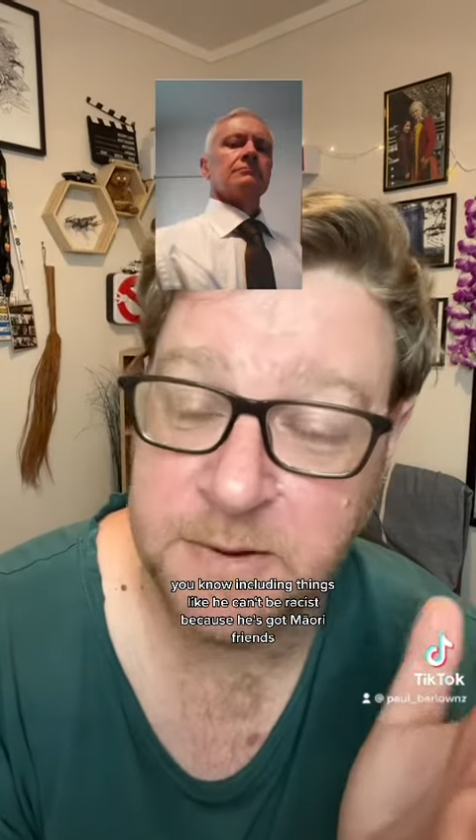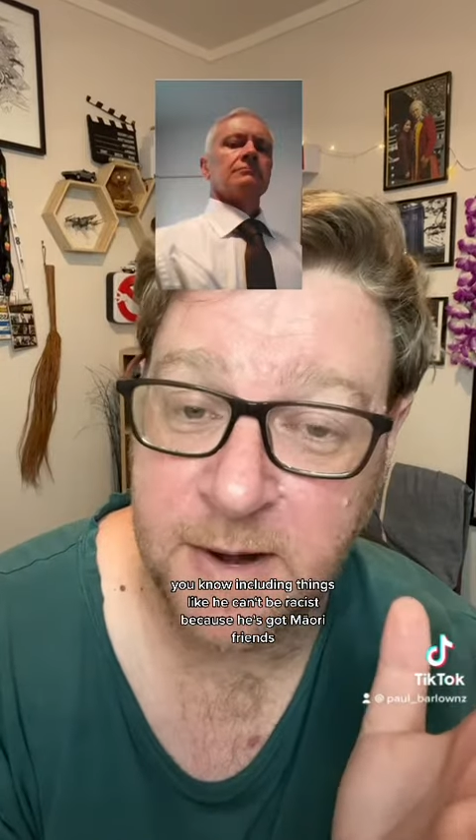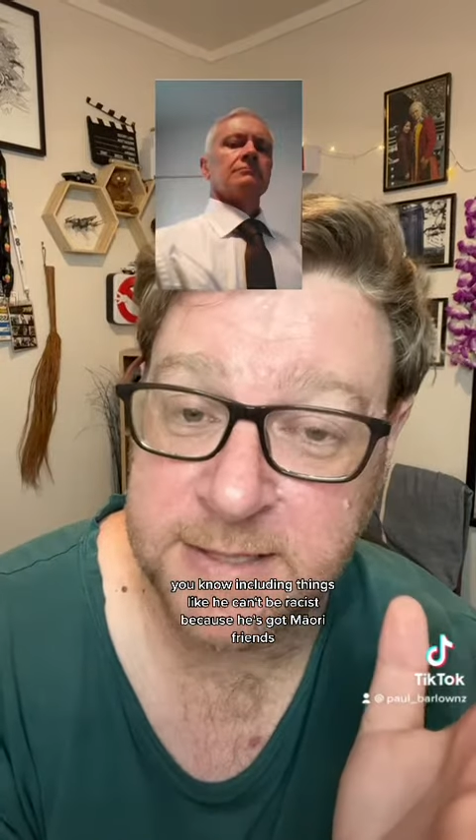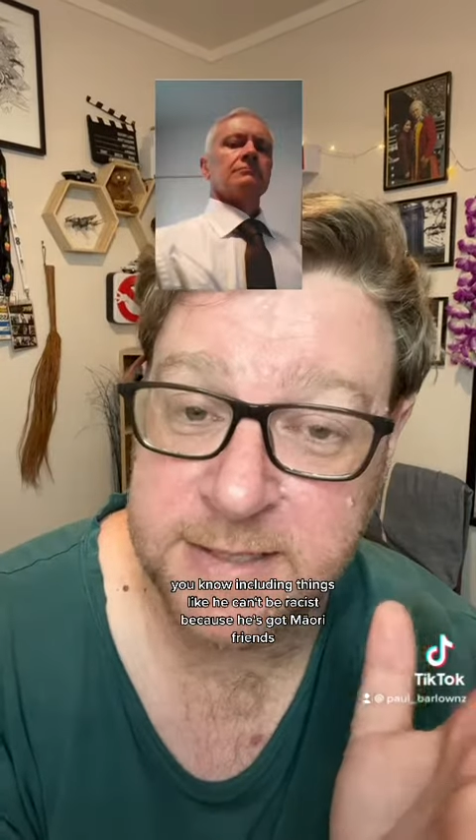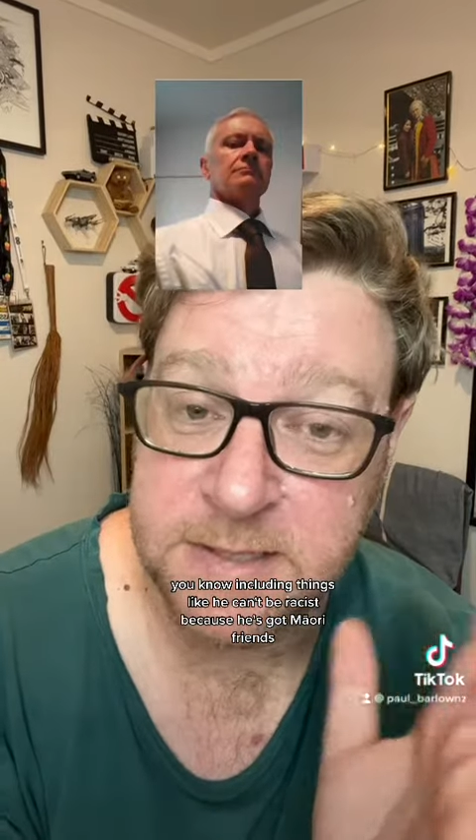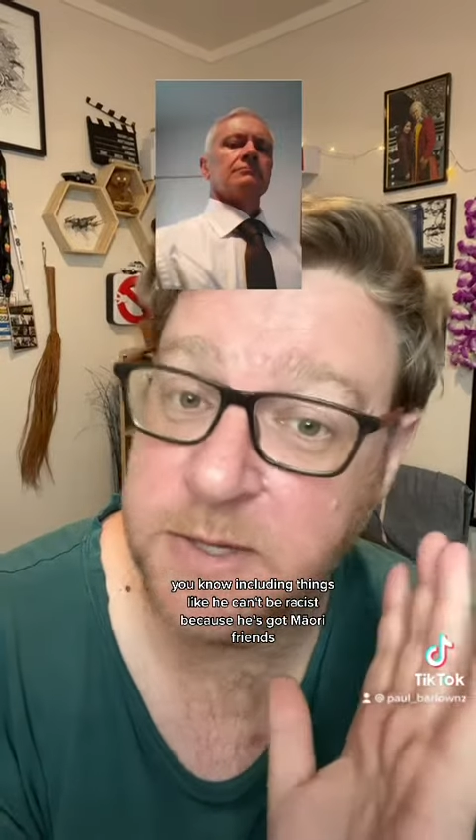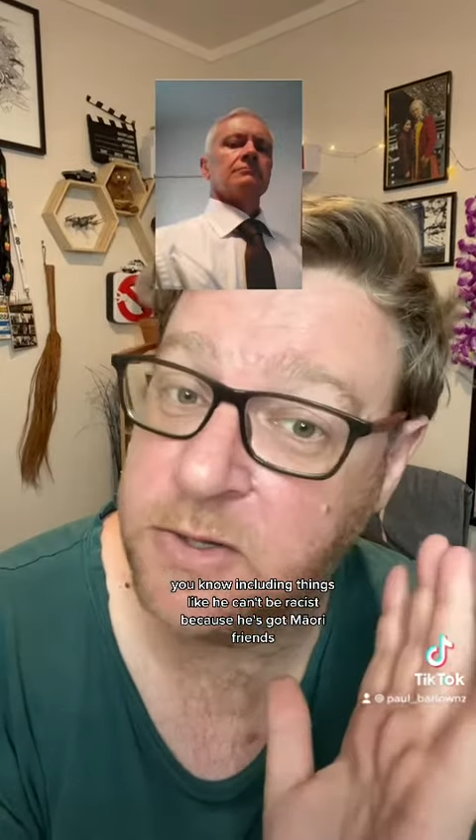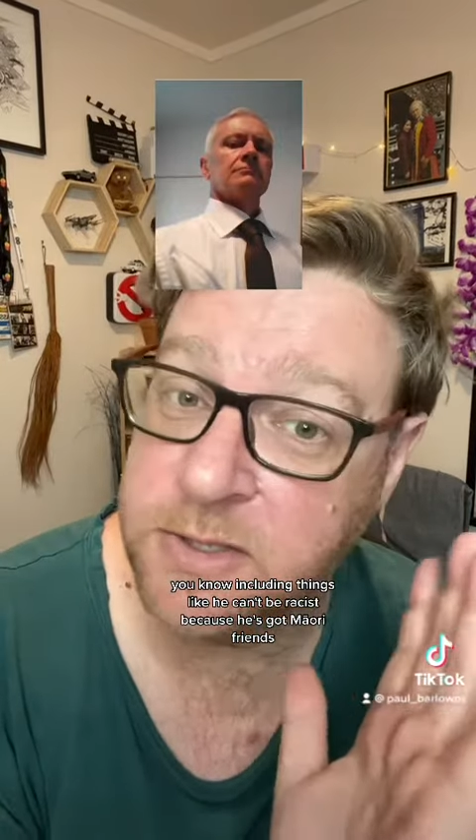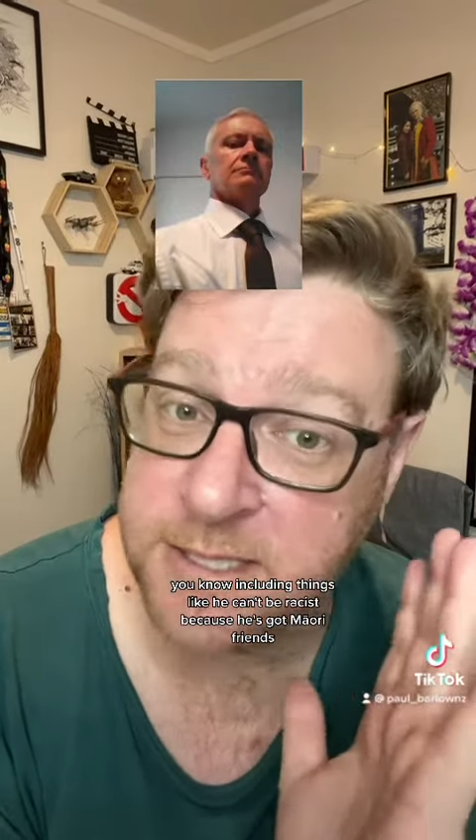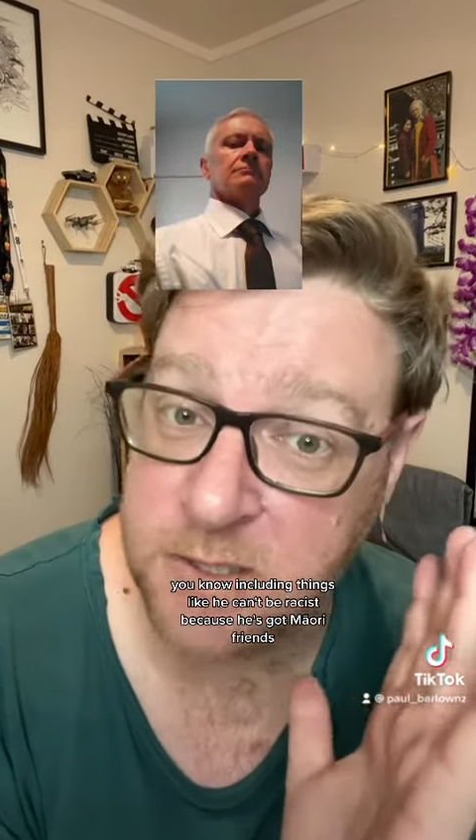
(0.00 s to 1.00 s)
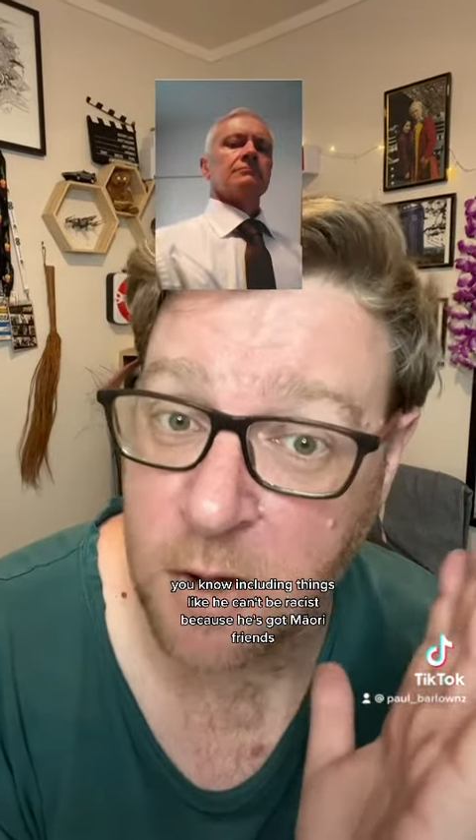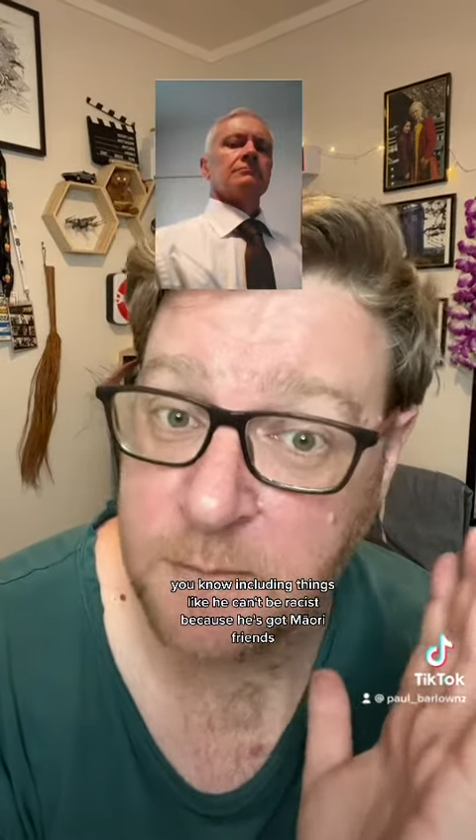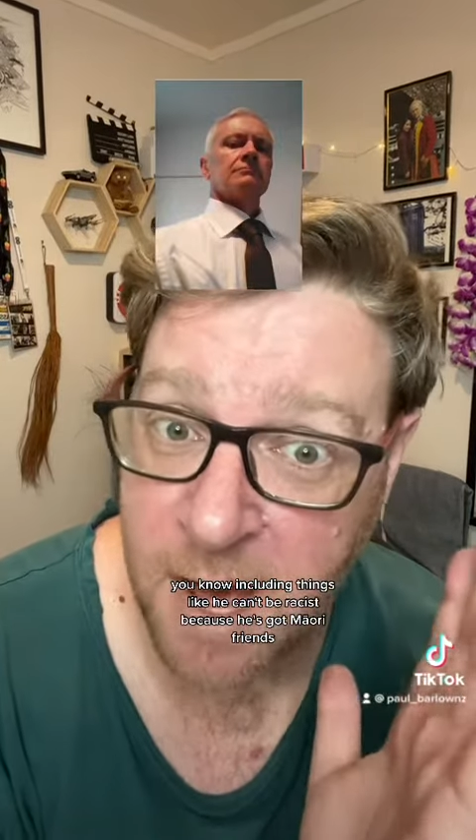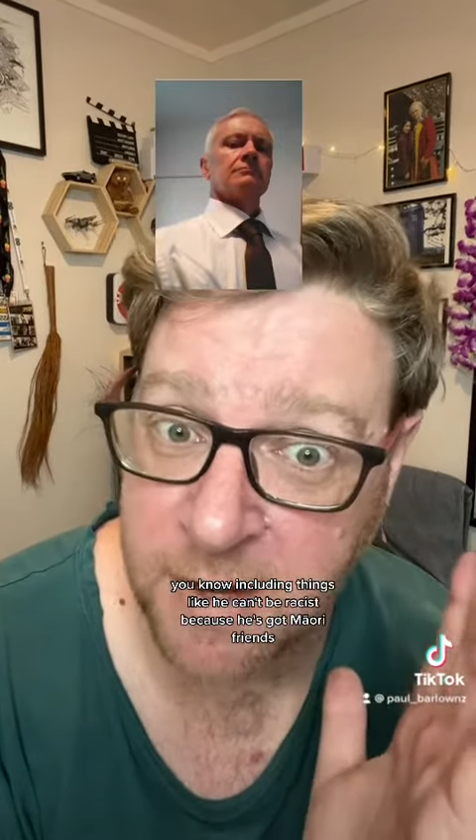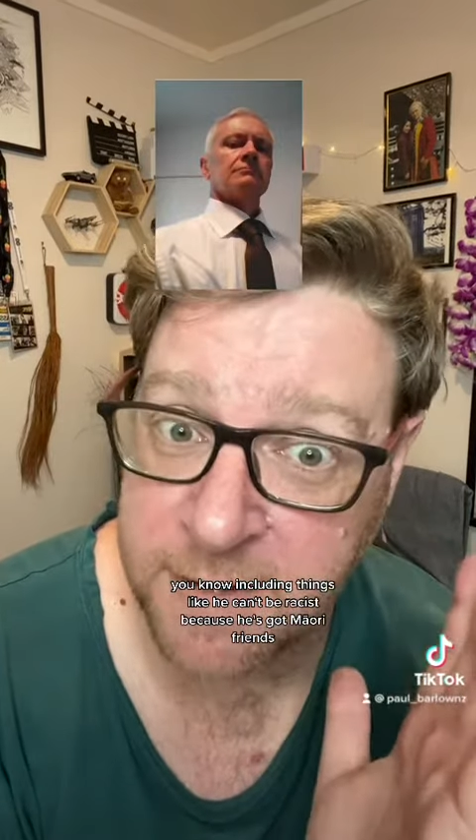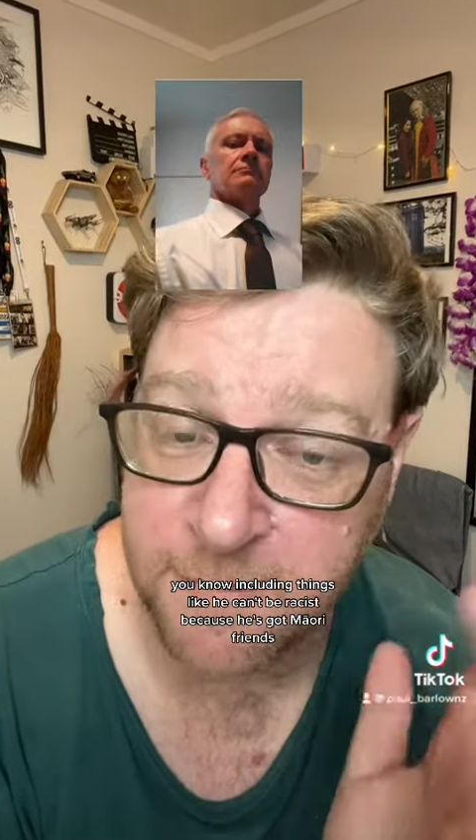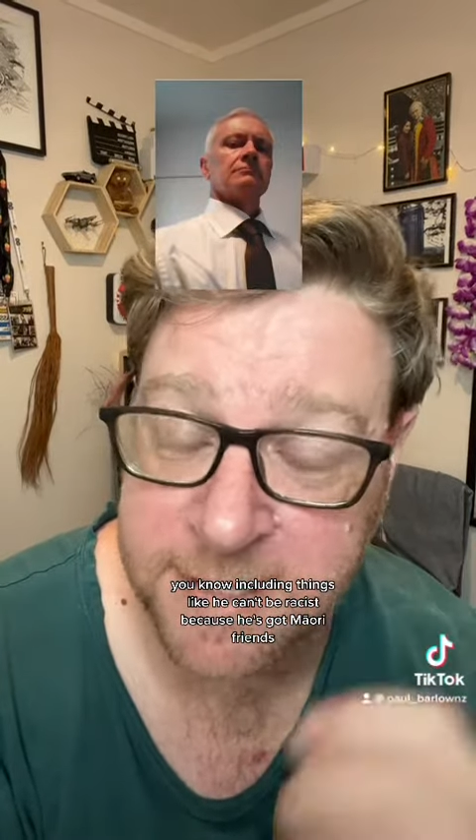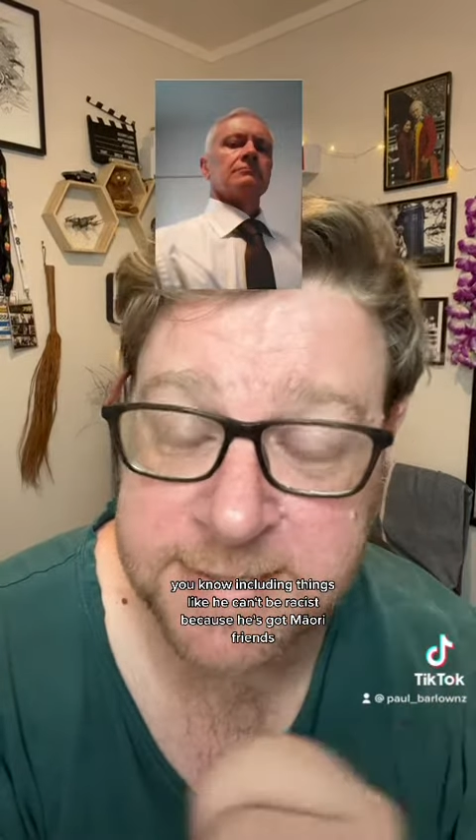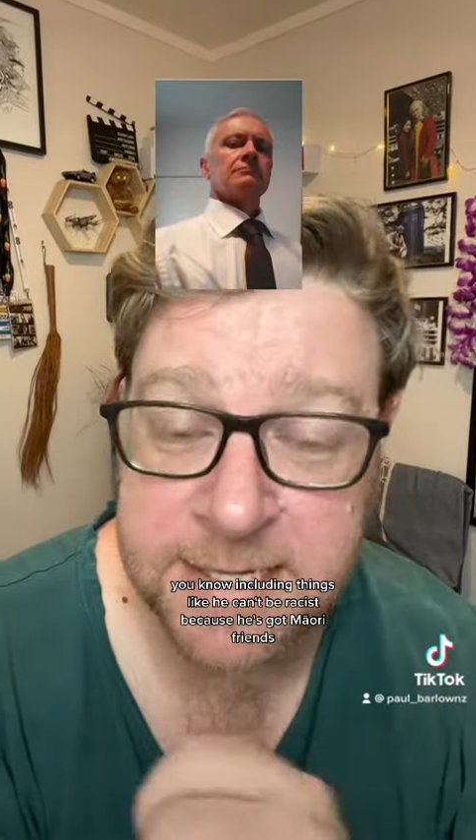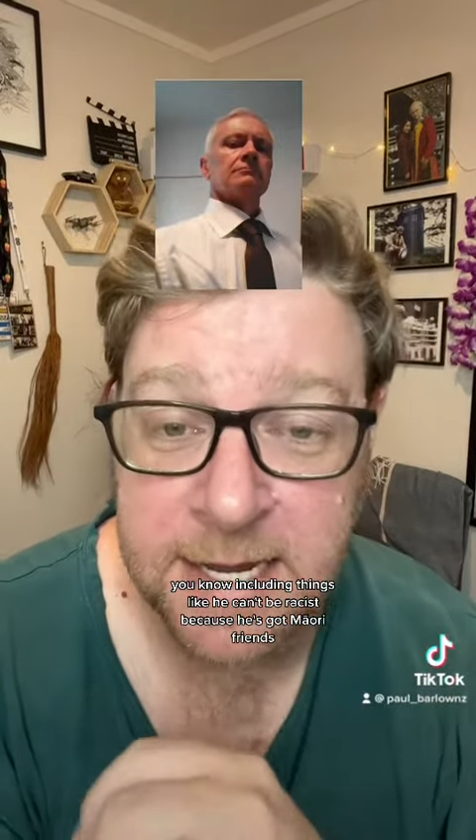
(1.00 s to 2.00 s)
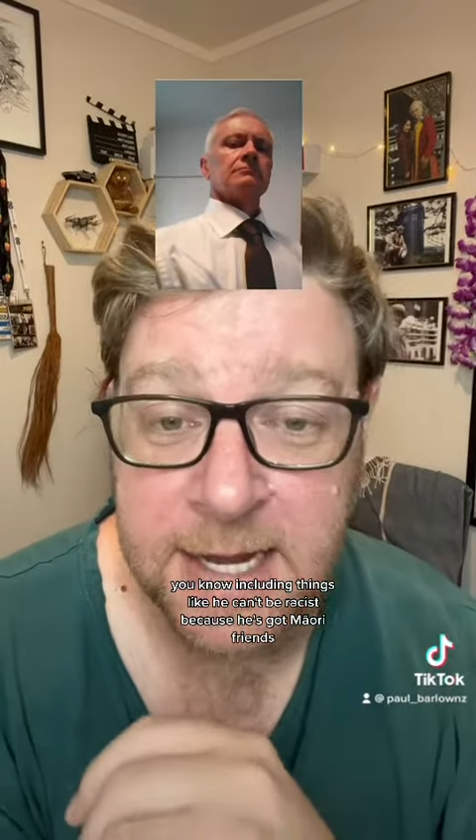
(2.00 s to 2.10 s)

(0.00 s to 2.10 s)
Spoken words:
racist because he's got Māori friends,